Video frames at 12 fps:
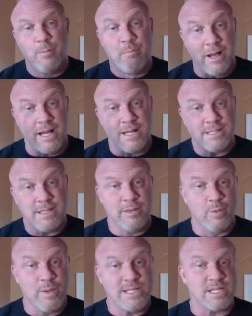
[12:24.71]
and
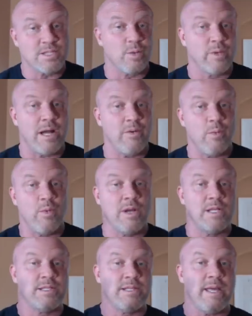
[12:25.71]
the reason it sold out
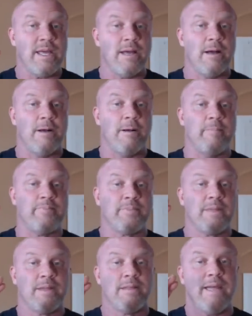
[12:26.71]
was they
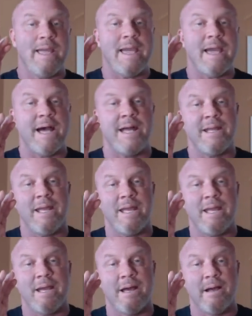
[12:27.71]
had
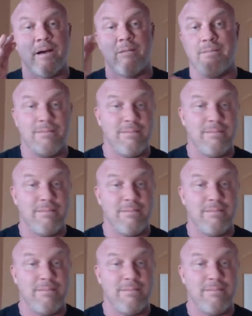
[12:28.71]
a